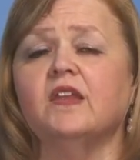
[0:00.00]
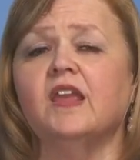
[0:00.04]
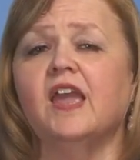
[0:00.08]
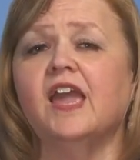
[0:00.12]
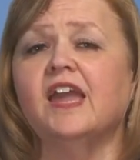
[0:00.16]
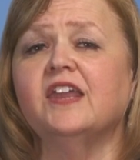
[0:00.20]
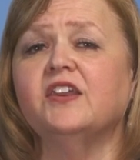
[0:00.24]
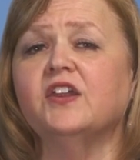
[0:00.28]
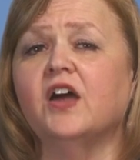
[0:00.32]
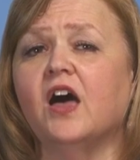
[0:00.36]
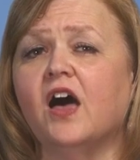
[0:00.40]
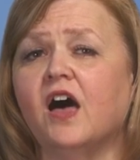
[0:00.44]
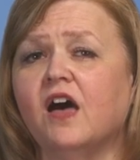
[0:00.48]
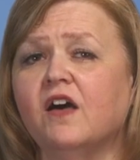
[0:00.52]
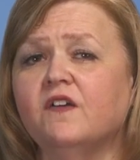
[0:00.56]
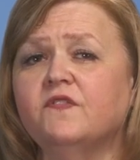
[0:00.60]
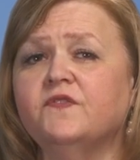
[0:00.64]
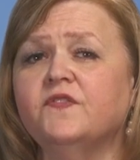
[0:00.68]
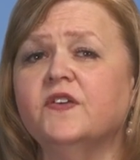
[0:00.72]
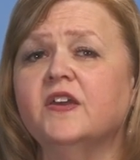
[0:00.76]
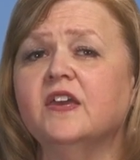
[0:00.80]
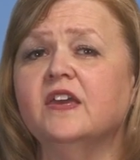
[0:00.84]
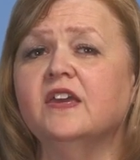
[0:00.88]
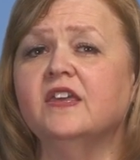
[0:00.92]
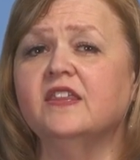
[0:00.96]
And
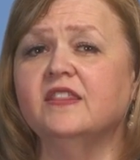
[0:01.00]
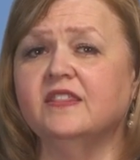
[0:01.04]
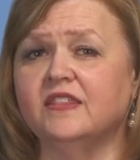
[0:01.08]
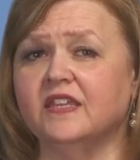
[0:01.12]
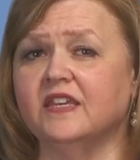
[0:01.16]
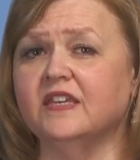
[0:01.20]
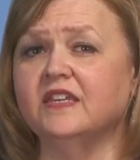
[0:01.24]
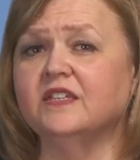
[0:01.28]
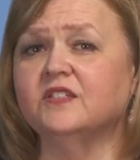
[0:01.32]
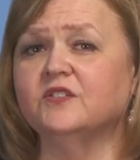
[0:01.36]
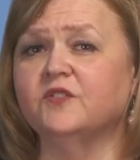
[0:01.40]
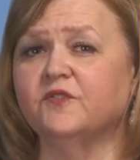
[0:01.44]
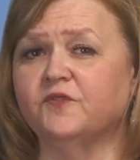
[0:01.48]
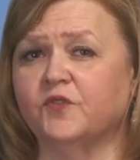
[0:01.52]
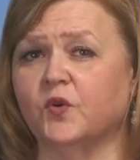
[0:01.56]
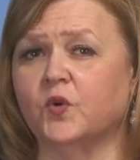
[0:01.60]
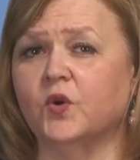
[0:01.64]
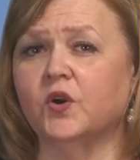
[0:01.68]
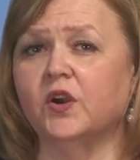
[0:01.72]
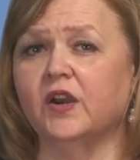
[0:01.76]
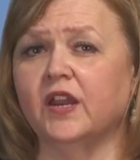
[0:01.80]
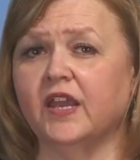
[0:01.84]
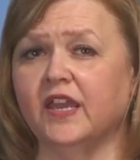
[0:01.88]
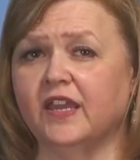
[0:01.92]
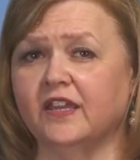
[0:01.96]
of these
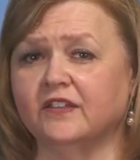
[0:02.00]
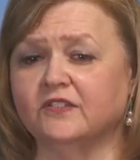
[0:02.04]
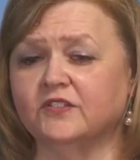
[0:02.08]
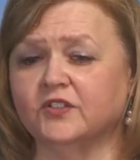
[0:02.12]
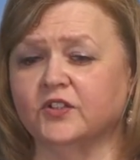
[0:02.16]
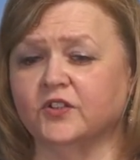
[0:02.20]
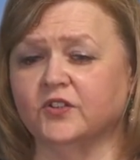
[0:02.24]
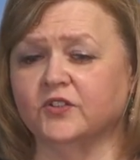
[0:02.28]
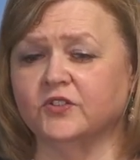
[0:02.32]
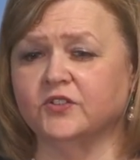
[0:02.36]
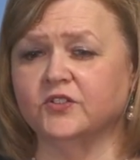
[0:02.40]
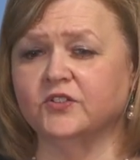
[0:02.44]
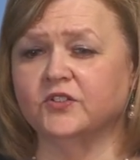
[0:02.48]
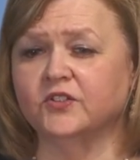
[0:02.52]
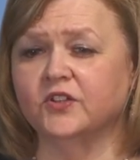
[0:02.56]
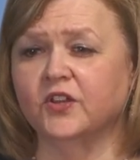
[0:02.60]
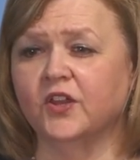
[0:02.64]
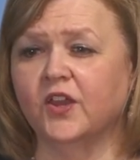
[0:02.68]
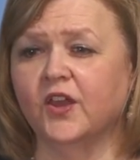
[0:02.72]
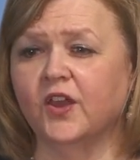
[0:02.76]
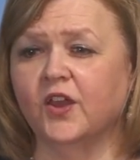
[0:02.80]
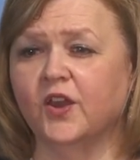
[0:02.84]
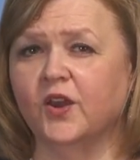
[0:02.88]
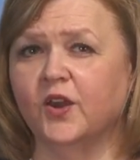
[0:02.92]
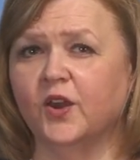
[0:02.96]
four answers,
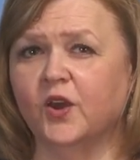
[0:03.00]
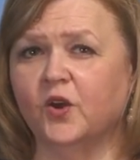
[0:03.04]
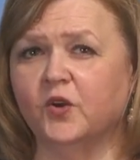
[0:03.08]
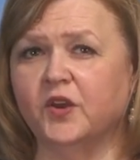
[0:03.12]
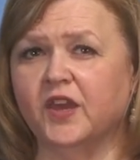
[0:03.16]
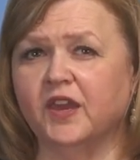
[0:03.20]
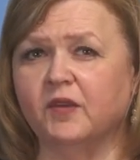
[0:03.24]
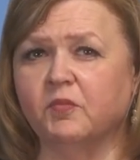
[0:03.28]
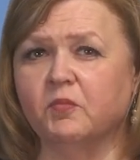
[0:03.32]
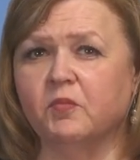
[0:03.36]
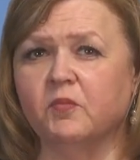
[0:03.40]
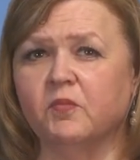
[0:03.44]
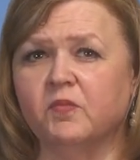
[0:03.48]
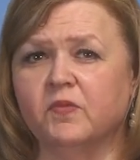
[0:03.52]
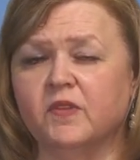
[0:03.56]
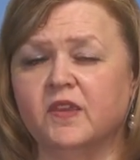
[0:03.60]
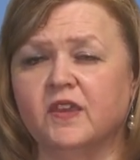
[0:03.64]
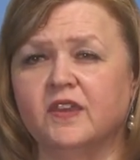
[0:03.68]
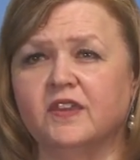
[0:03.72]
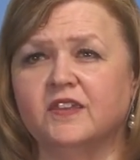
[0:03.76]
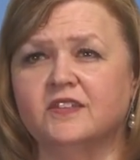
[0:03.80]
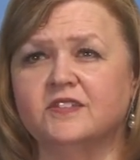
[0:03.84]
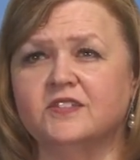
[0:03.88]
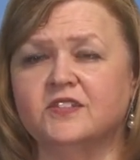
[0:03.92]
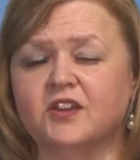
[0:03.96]
okay,
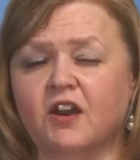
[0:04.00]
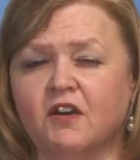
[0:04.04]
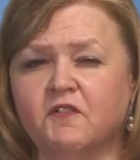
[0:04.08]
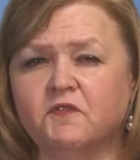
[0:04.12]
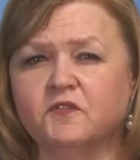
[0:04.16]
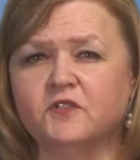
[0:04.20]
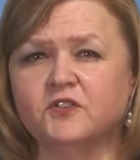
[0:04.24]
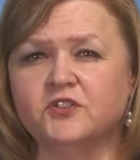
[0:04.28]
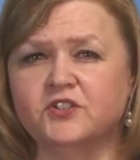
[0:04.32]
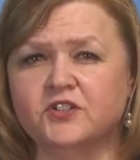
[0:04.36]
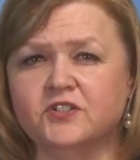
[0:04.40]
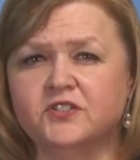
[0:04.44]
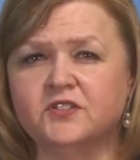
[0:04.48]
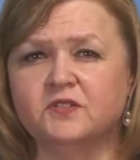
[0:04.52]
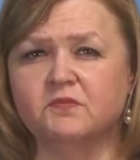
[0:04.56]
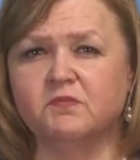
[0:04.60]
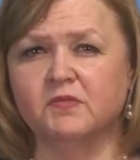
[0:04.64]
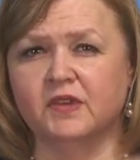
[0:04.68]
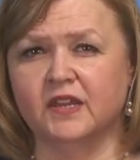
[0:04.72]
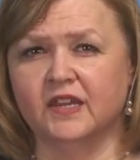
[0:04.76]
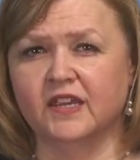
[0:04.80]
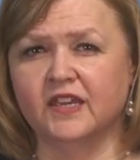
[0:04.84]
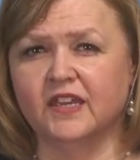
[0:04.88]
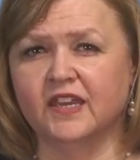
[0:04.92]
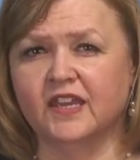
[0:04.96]
stop for just a
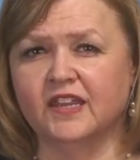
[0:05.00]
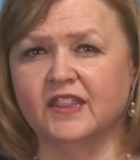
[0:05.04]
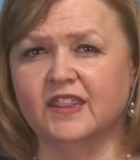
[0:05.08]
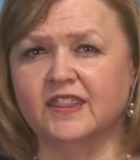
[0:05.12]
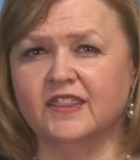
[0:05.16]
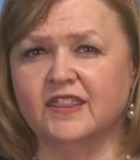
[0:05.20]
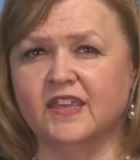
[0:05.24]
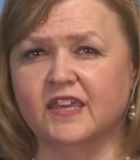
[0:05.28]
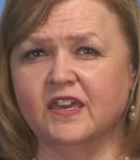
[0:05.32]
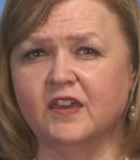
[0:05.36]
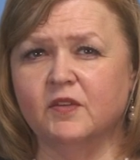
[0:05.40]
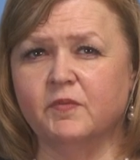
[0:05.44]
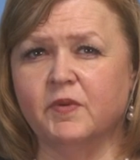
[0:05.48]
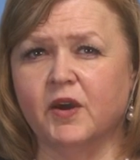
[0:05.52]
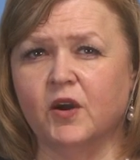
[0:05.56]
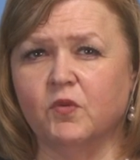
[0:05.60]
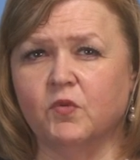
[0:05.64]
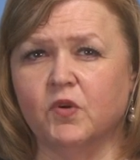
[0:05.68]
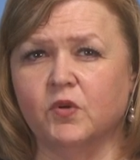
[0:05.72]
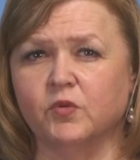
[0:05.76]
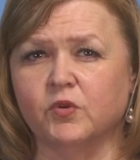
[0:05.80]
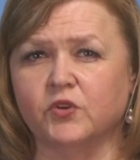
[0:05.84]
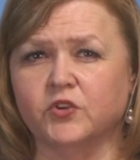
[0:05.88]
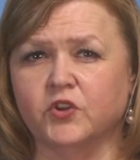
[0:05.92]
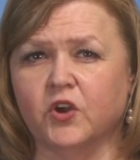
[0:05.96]
minute and think about
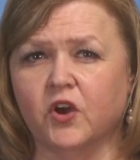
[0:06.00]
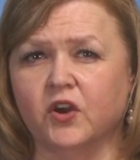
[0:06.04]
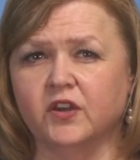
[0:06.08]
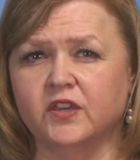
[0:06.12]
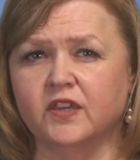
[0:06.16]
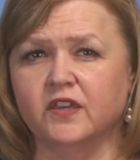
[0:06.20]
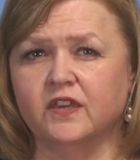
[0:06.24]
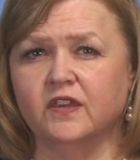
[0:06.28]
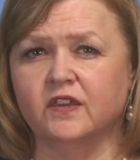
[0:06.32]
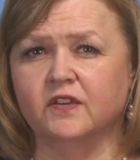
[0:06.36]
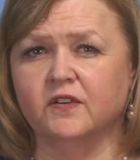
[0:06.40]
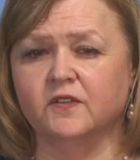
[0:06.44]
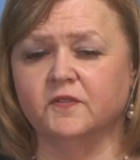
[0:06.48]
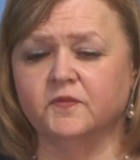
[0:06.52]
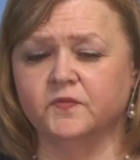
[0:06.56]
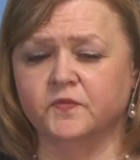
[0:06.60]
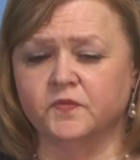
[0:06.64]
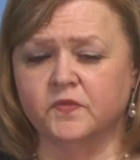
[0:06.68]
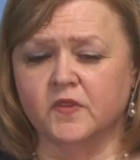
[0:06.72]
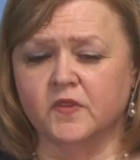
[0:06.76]
what we're talking here.